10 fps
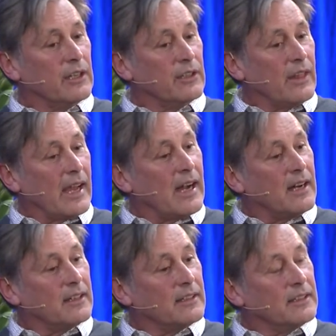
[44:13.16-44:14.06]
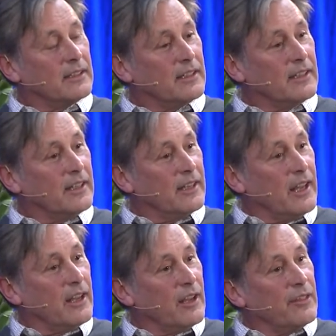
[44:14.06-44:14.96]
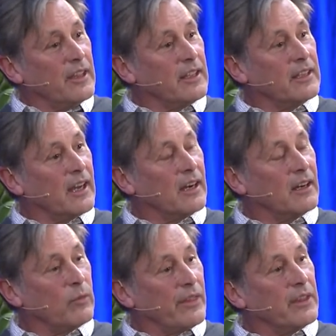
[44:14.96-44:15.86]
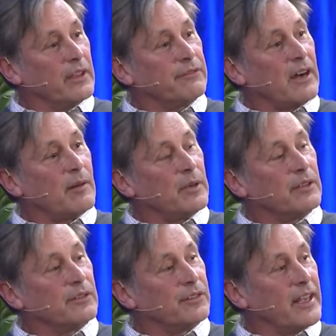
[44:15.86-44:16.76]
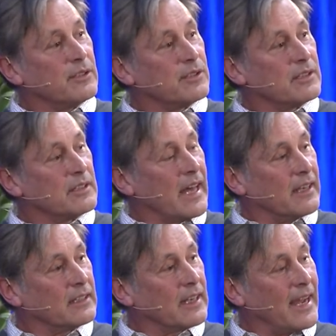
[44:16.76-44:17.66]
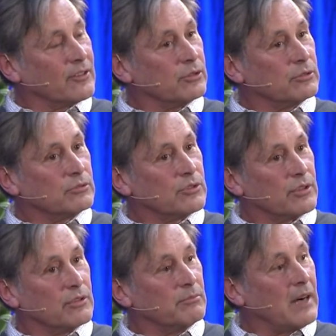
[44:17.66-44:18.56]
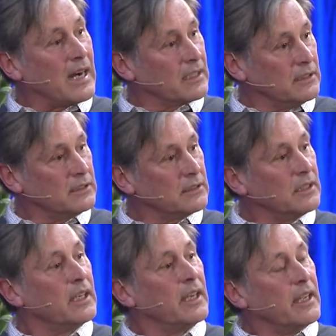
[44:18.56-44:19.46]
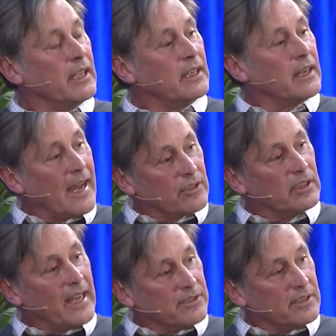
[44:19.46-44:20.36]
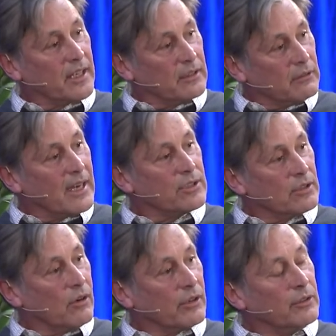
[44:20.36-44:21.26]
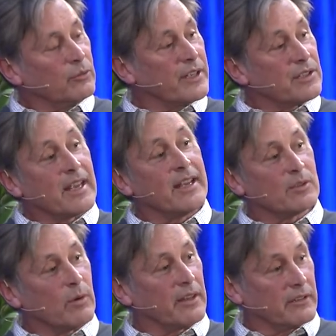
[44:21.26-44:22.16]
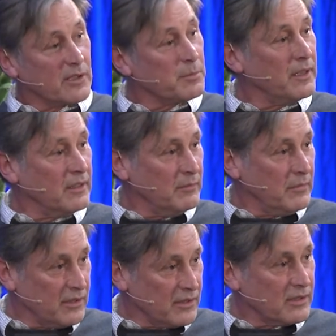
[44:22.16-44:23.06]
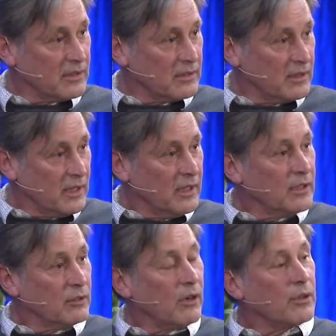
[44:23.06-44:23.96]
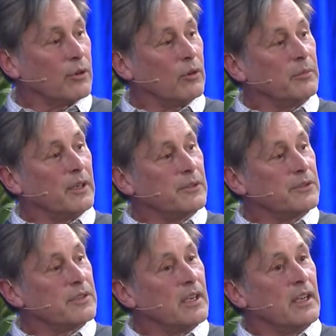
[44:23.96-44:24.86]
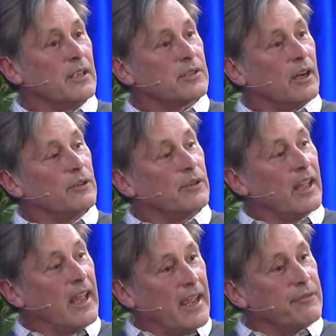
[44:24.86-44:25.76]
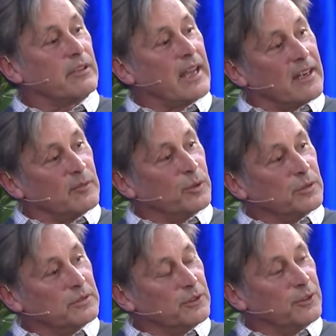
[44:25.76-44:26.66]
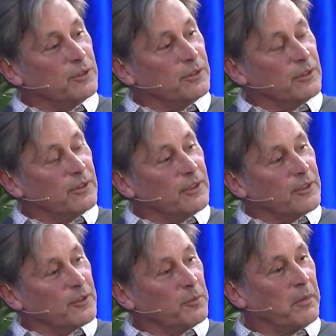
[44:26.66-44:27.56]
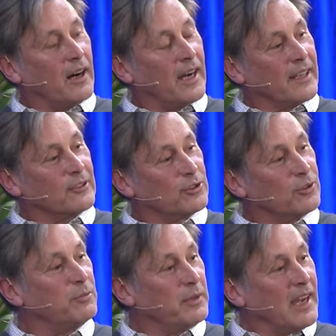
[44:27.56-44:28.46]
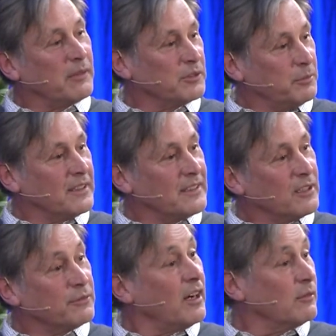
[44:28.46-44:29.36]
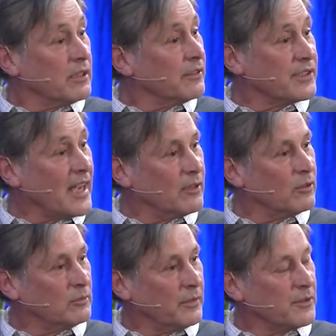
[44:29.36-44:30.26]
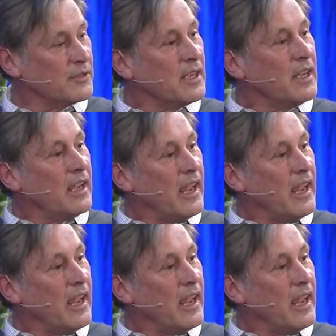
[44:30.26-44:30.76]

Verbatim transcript: They are the, uh, when the farmer sends that cattle to market, it actually has a declaration on it which mm. says whether it's been administered growth hormones. So every animal you, that you buy should be able to be identified whether it's had hormones. There's a